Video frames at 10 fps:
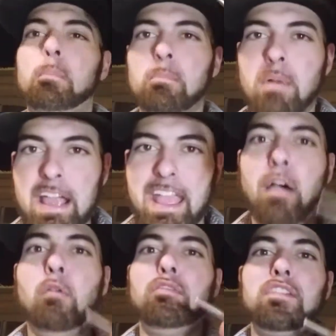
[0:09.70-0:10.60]
My
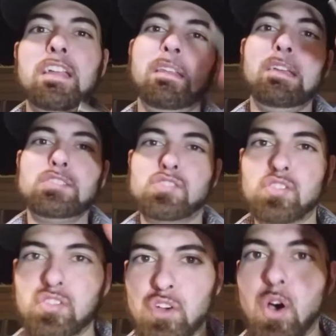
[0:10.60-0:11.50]
outfit is
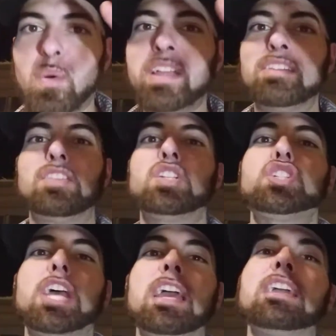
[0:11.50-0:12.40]
going to
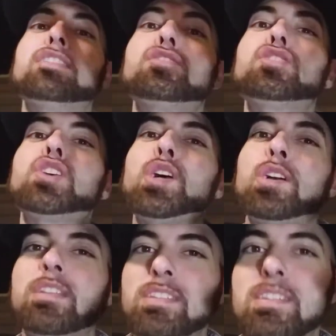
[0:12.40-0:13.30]
change
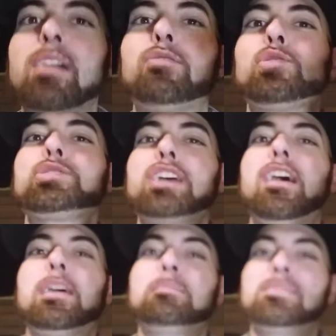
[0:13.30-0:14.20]
several
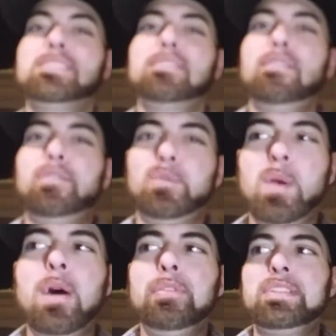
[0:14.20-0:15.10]
times
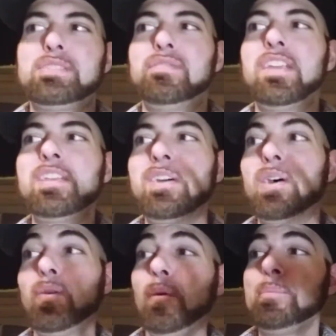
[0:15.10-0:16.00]
throughout this
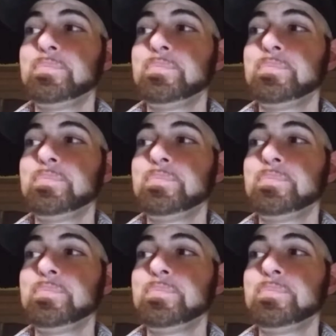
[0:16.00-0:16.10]
video.